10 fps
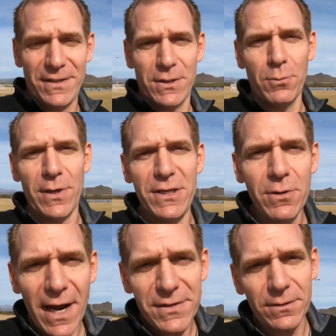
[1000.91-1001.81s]
So when you
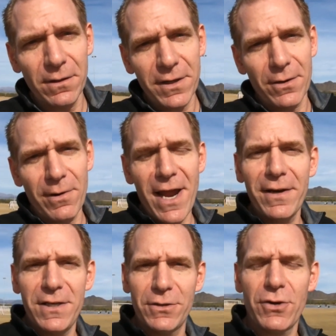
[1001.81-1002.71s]
guys are looking
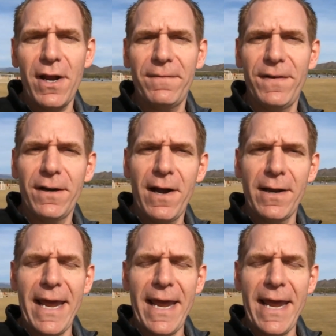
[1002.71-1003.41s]
around and you're trying to figure out,